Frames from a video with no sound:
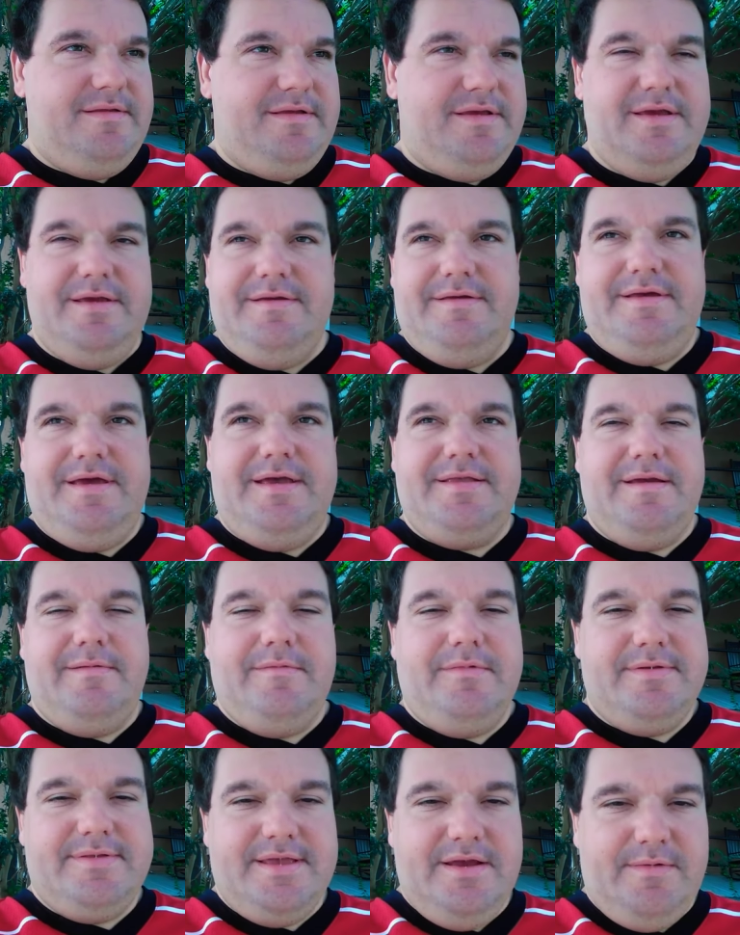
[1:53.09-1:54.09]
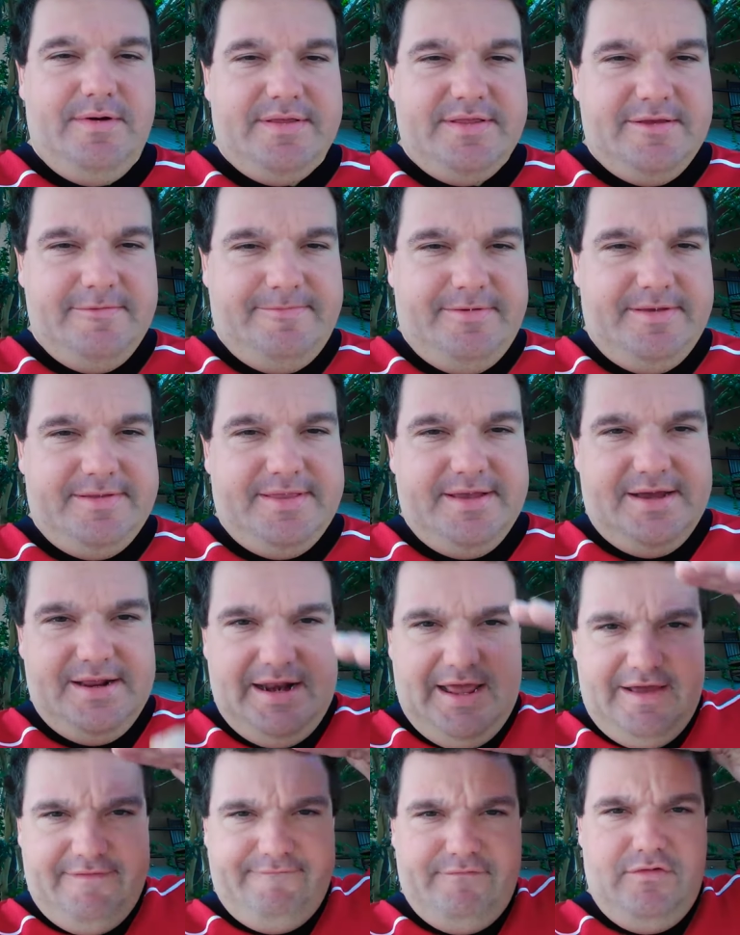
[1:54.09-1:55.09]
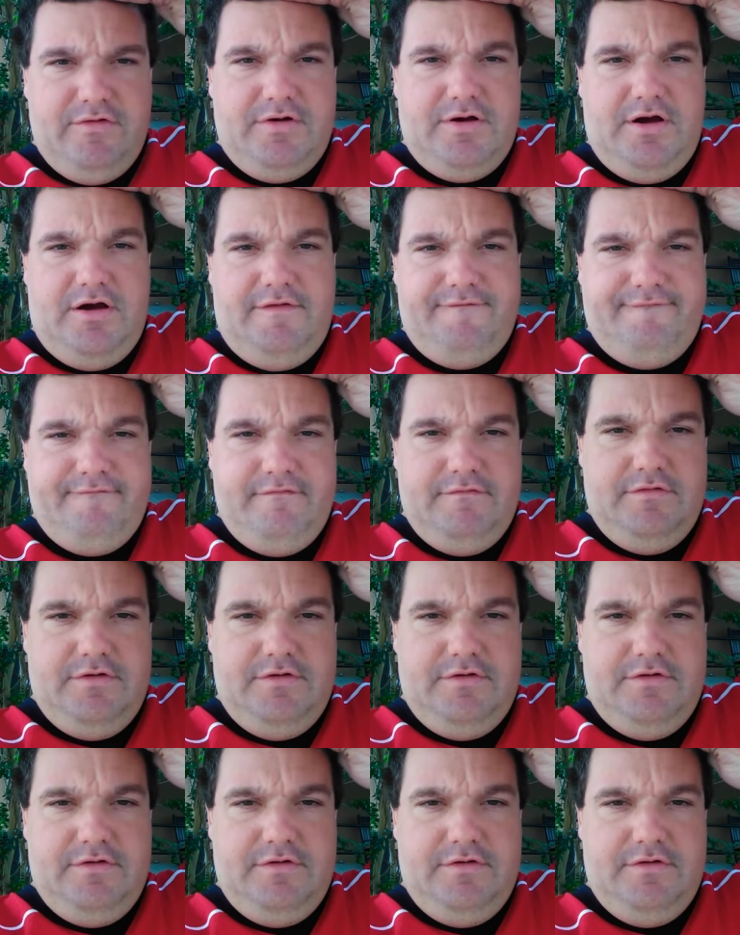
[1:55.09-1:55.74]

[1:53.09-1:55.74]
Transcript: yeah, I am gonna say rest in peace, Nikolai Volkoff.